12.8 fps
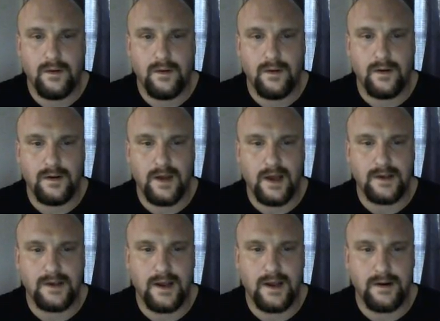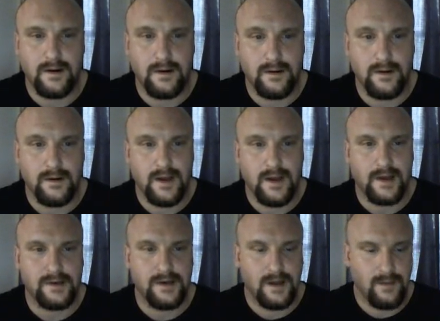to your text editor, your
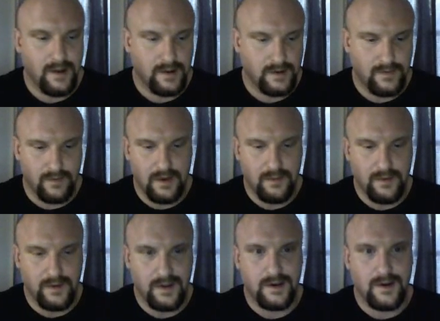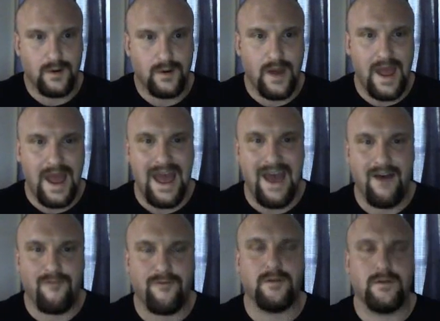text email is for people that don't
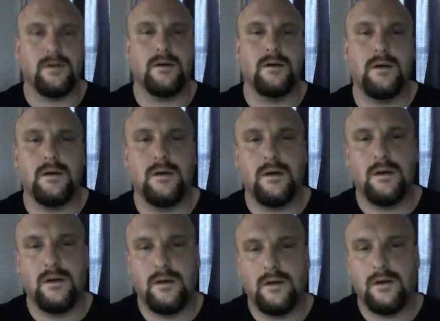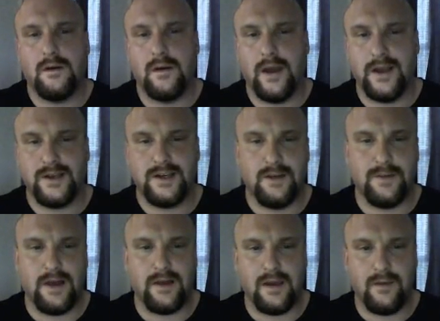have
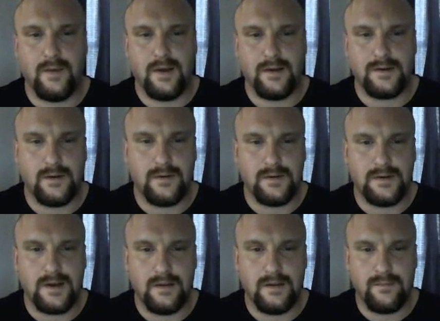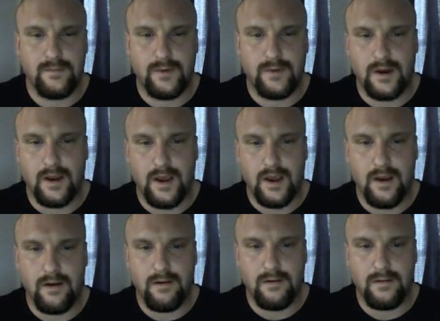HTML email. So instead of putting it
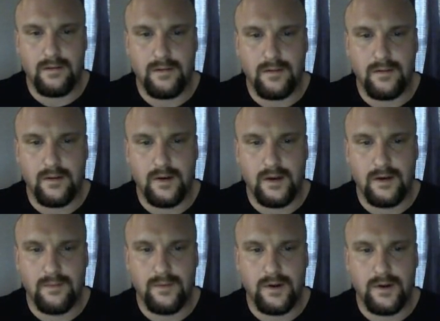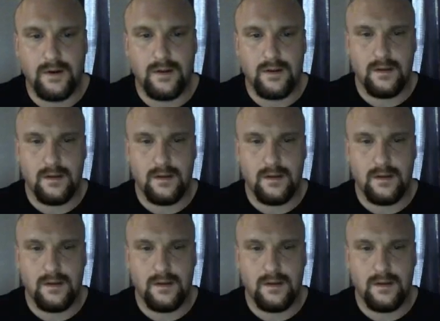here, you need to put,